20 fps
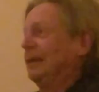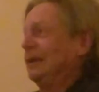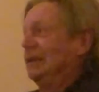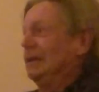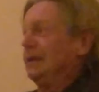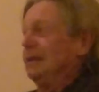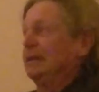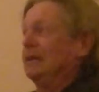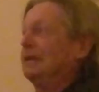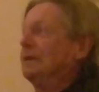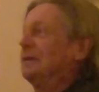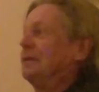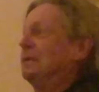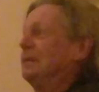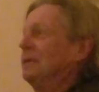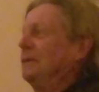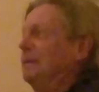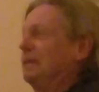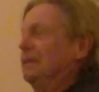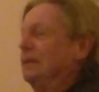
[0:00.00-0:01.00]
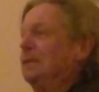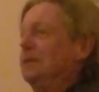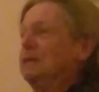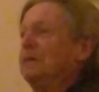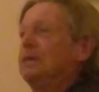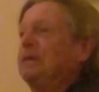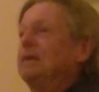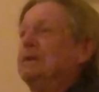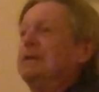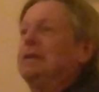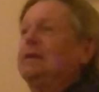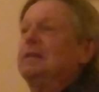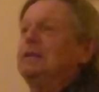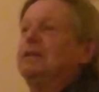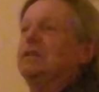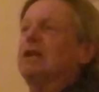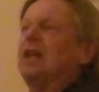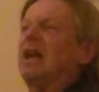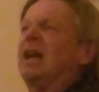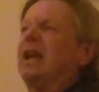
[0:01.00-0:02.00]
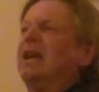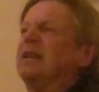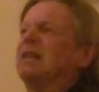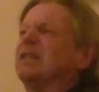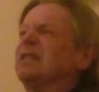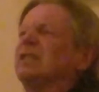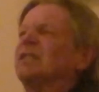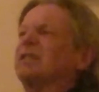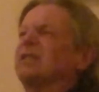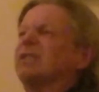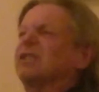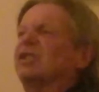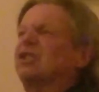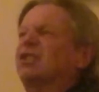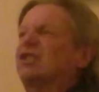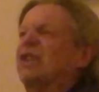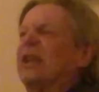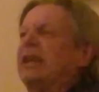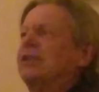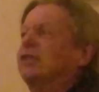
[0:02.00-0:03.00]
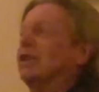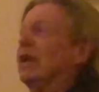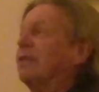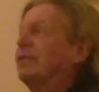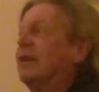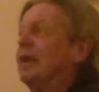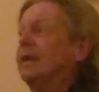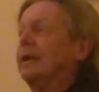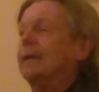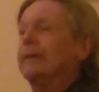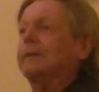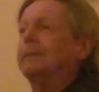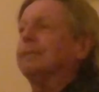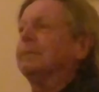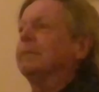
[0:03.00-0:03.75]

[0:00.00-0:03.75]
how many tickets on that one? Uh, six, I think.